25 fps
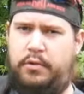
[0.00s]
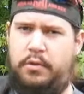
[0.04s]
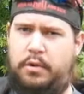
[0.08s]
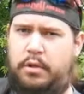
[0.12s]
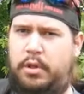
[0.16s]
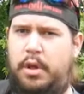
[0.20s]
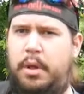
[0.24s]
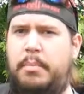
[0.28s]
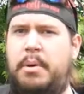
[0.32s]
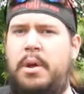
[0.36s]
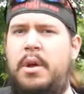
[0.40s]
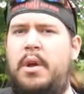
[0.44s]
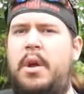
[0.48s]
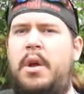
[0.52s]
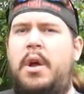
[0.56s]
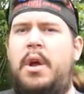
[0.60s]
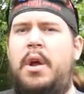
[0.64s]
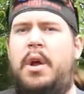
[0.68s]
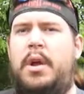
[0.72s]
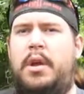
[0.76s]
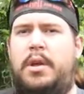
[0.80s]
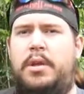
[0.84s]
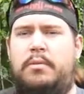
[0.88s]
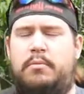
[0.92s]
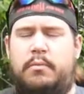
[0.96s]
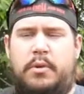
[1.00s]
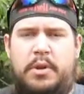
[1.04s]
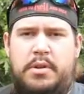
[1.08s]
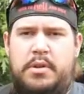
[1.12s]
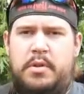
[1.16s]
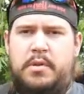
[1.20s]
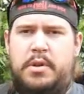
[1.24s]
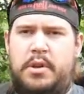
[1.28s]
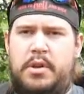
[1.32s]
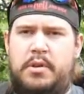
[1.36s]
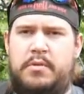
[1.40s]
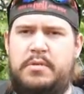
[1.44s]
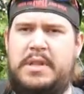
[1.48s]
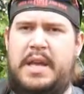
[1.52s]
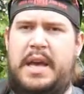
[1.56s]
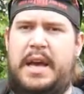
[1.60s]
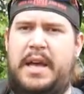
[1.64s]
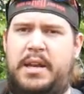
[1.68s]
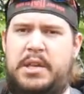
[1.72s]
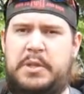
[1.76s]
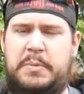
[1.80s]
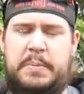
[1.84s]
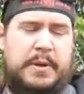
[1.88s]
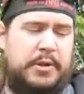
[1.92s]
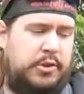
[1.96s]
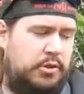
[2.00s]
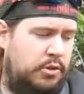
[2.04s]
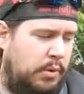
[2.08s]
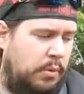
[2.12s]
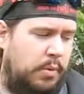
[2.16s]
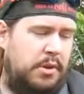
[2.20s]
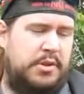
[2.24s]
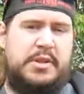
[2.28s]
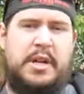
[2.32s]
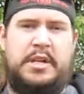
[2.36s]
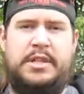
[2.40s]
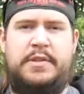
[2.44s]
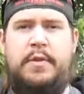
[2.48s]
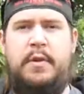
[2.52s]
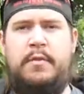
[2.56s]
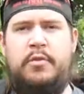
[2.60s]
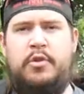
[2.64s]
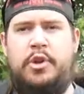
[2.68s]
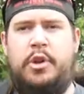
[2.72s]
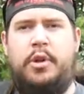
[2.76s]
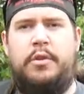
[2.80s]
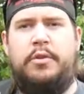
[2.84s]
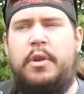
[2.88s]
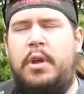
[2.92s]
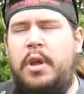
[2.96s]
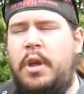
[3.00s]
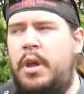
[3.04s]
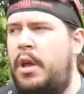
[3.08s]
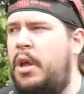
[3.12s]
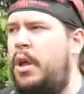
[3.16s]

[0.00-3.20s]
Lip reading: or a club, well, you can use that, and especially works nice if you have a shield.